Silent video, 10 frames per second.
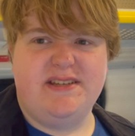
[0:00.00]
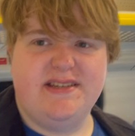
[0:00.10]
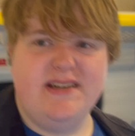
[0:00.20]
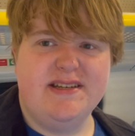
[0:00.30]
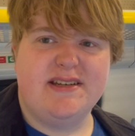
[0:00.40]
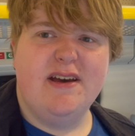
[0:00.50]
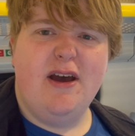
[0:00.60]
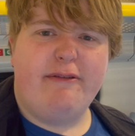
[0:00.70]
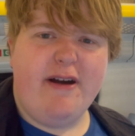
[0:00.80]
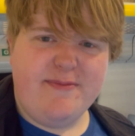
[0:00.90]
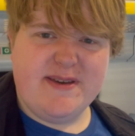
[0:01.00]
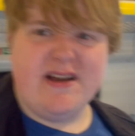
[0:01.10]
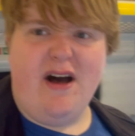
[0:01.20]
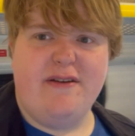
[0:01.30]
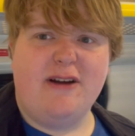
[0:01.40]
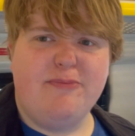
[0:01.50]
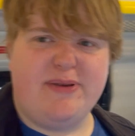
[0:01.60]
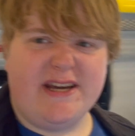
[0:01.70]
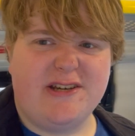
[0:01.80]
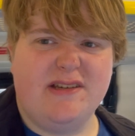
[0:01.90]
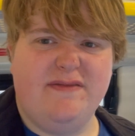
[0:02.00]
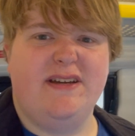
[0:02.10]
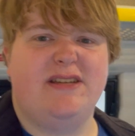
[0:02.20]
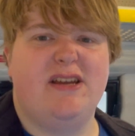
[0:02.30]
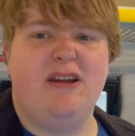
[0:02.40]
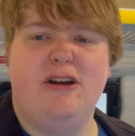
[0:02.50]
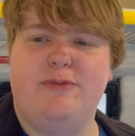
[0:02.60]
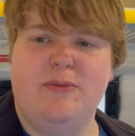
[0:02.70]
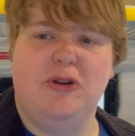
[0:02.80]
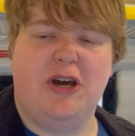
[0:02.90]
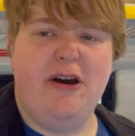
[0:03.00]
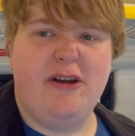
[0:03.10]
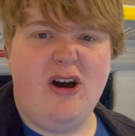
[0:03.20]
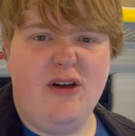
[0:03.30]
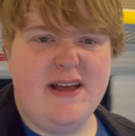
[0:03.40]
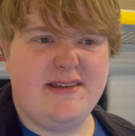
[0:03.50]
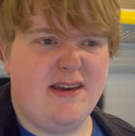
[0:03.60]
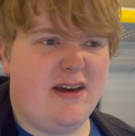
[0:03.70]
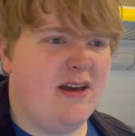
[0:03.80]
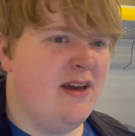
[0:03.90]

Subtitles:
seat. Rather bizarre. There are pictures of it, and a lot of people are going, oh, that's a